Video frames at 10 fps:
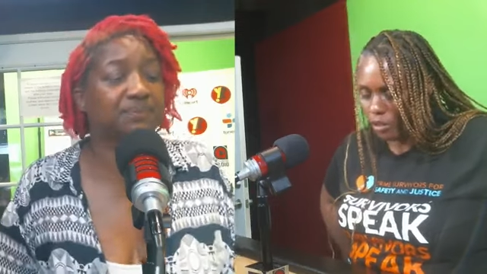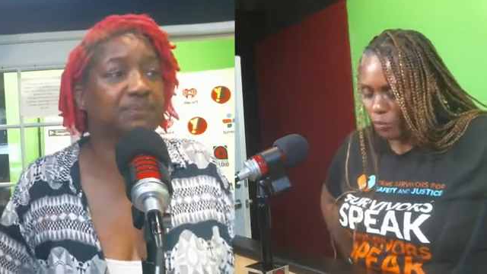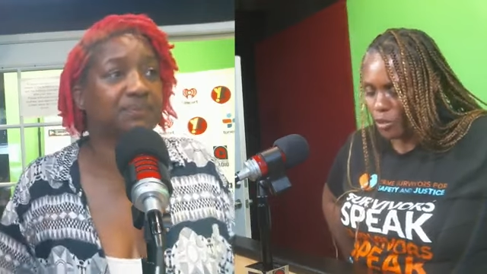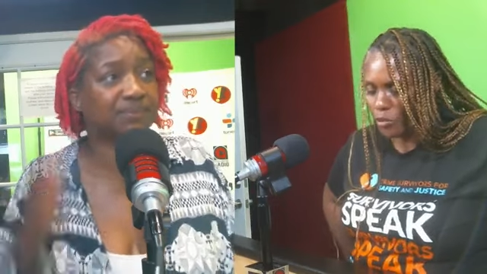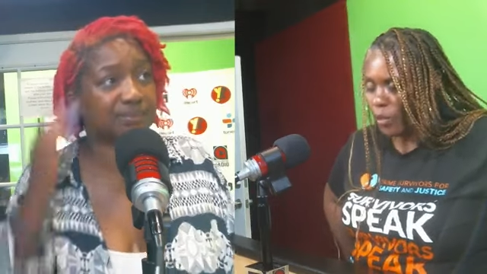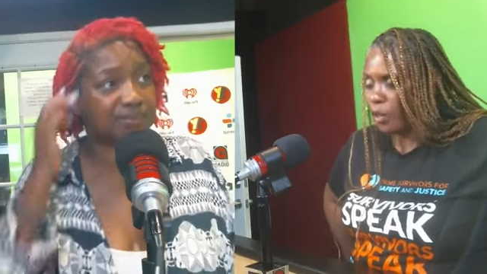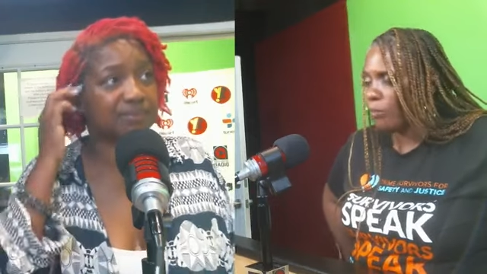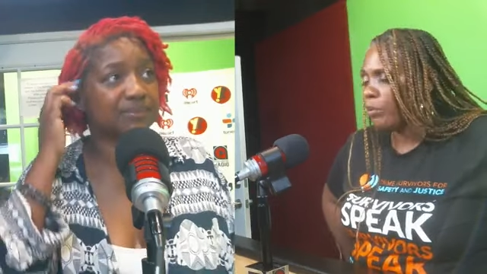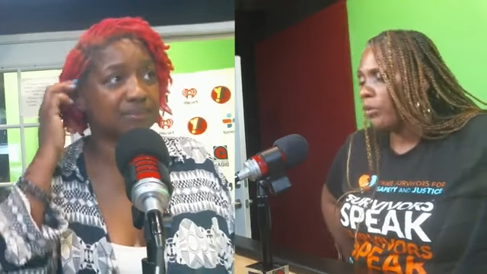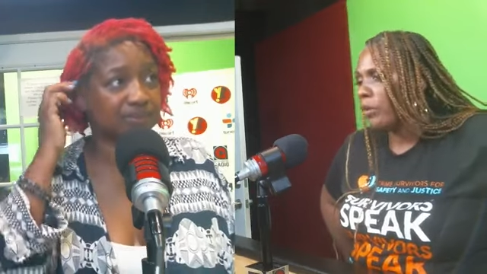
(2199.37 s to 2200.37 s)
Speaker 1: the, the peace
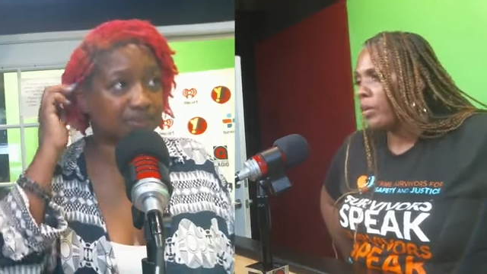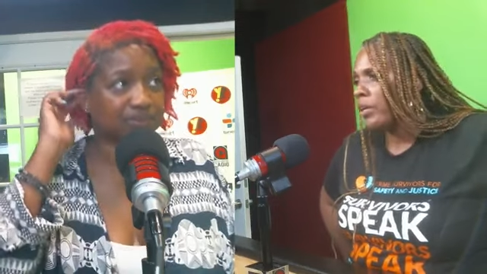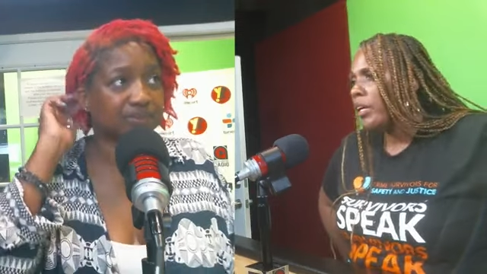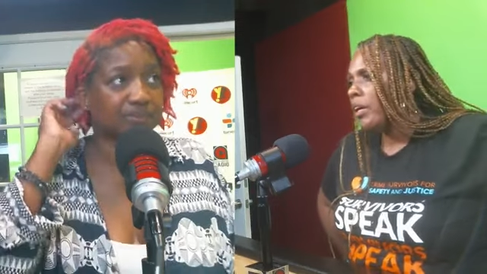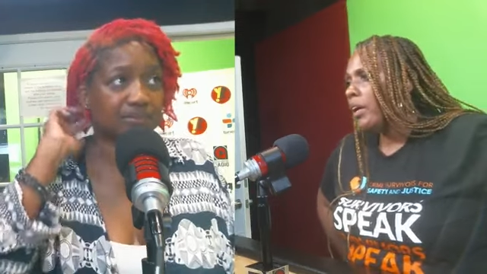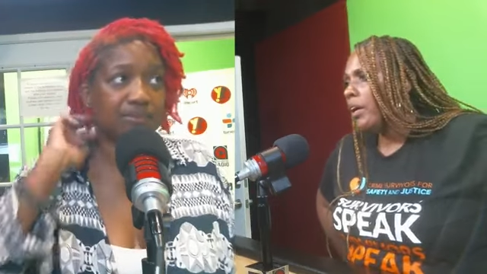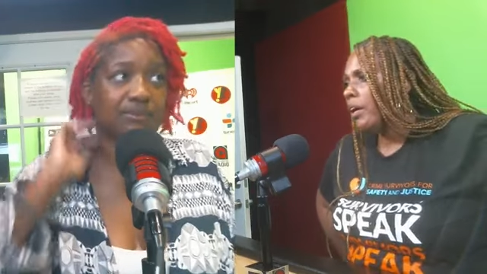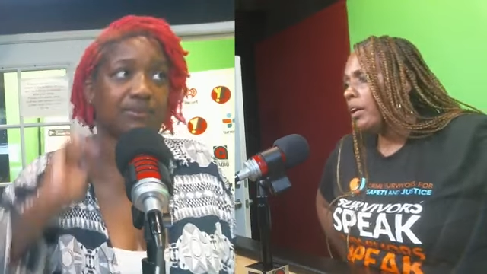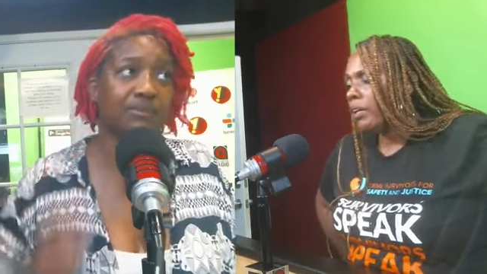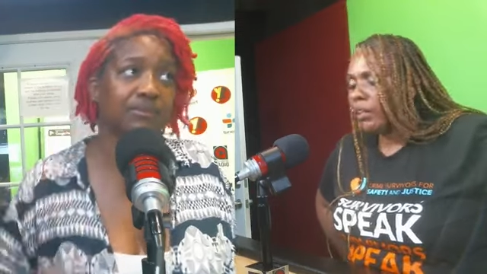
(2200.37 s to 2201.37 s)
ride board,
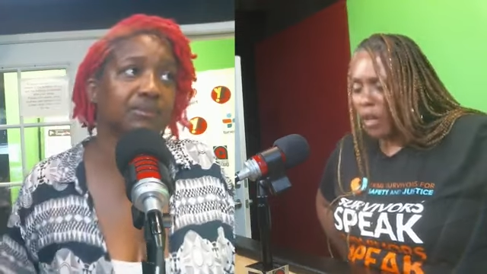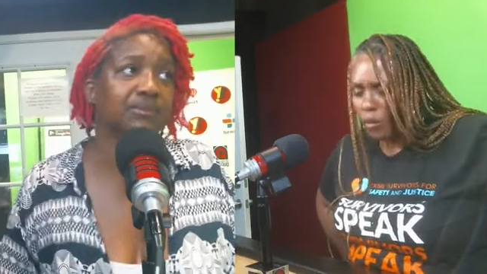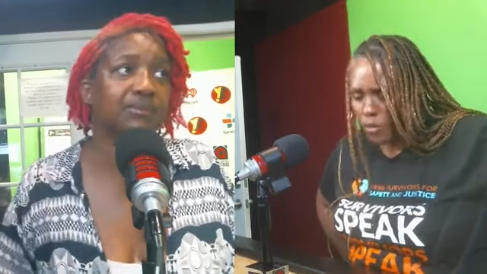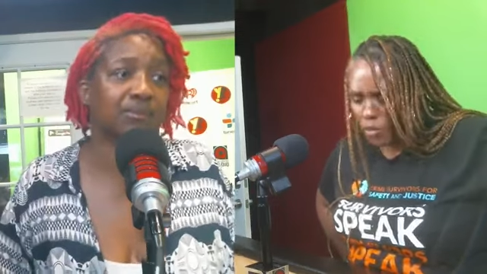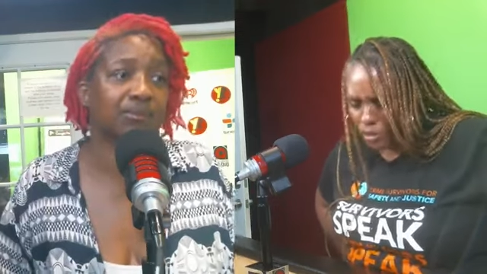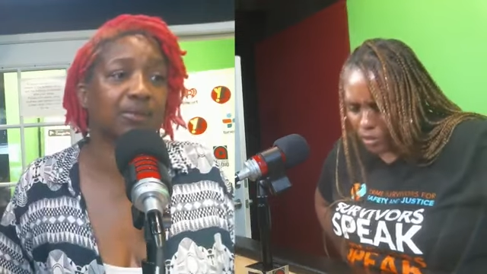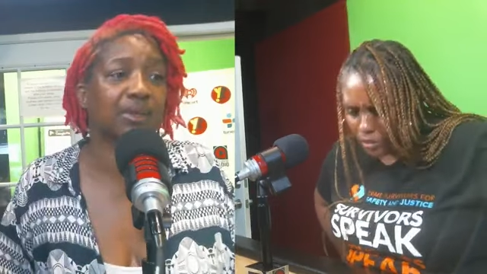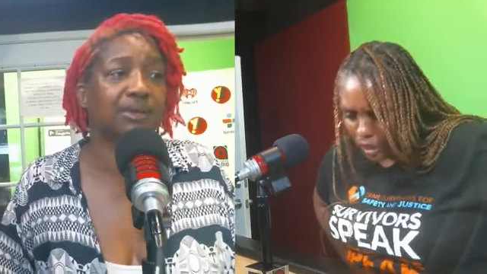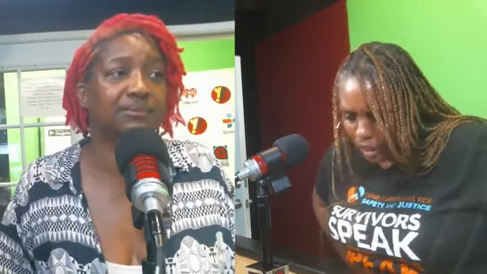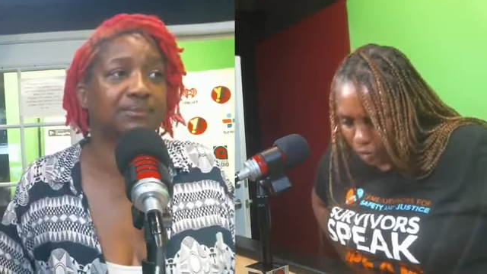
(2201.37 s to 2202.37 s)
and I was
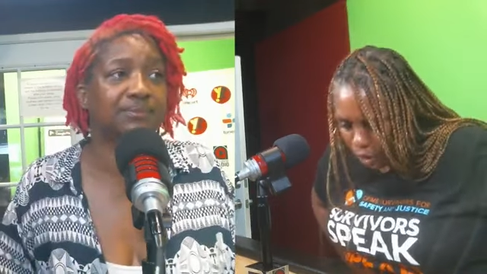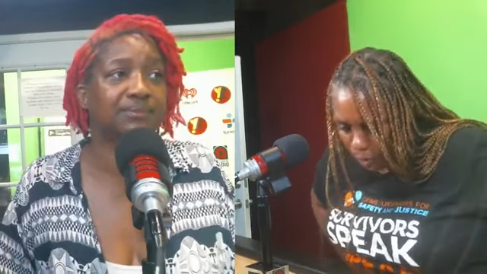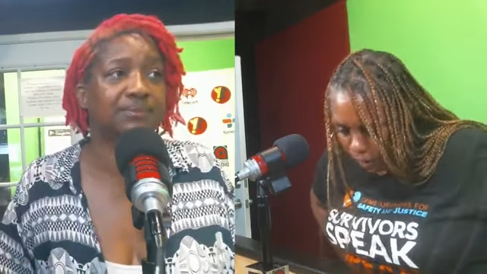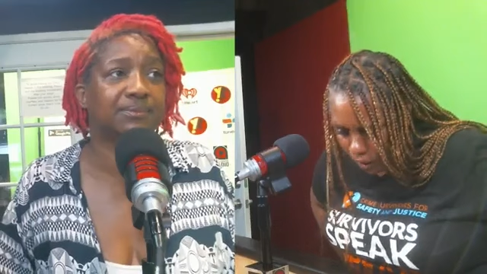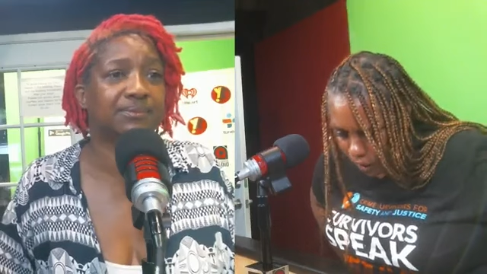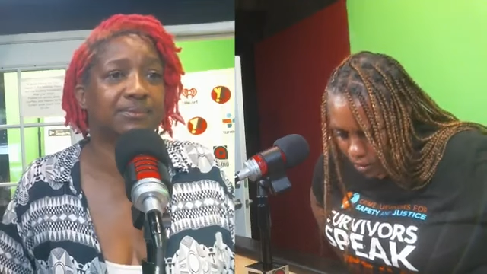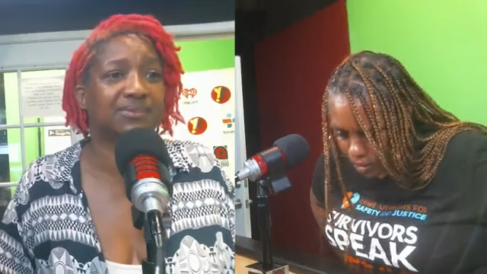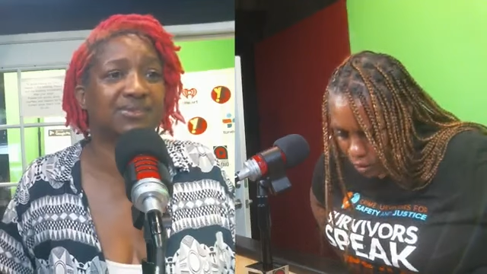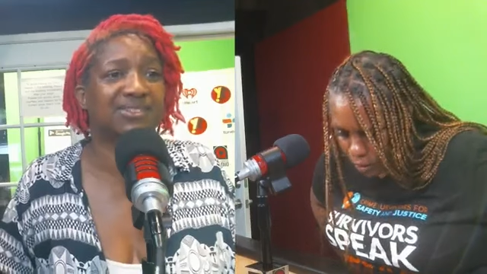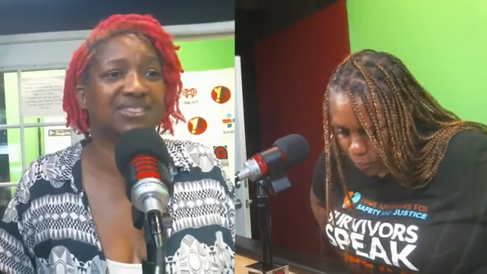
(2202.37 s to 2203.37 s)
I don't have my
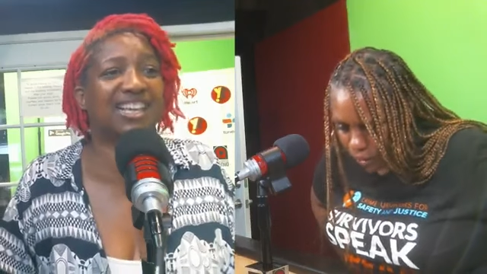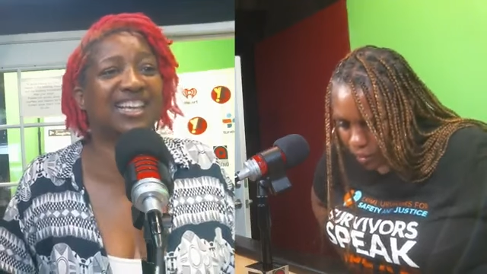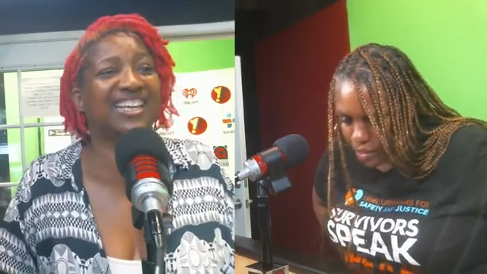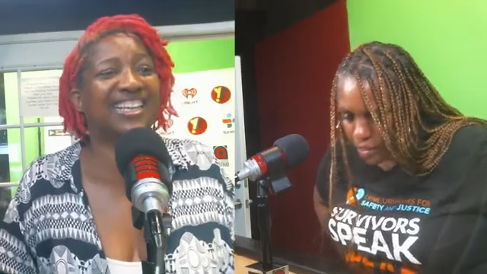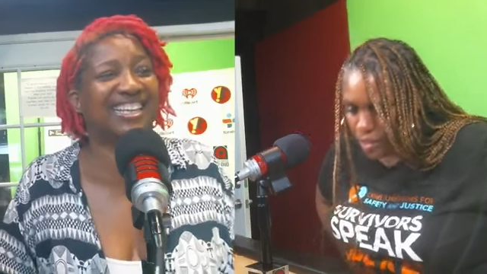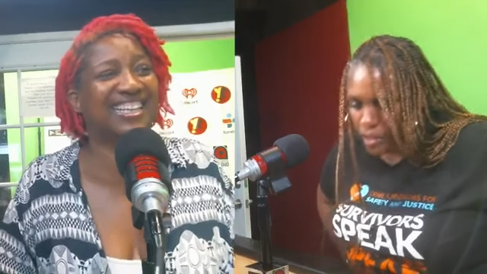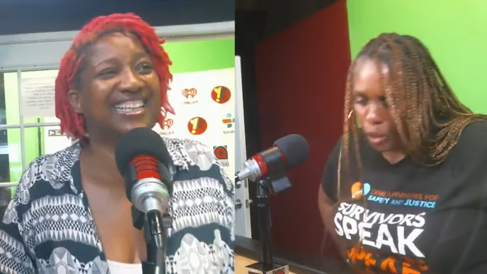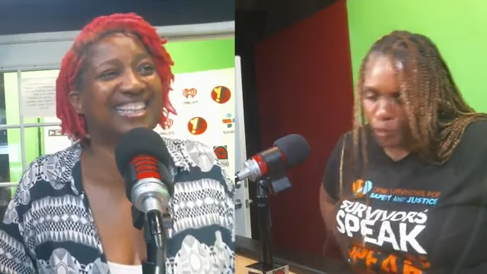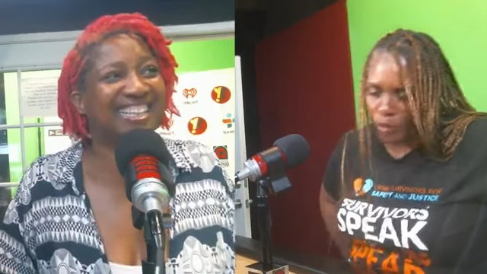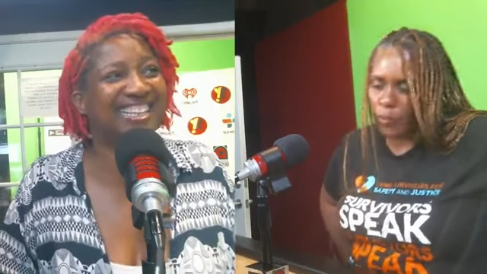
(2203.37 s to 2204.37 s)
glasses on, but I can see
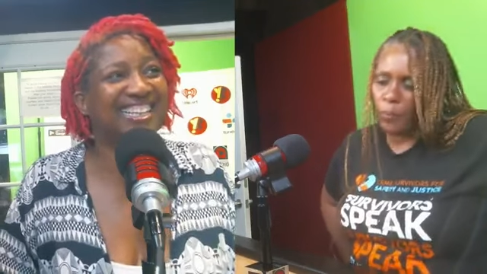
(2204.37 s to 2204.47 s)
some of it.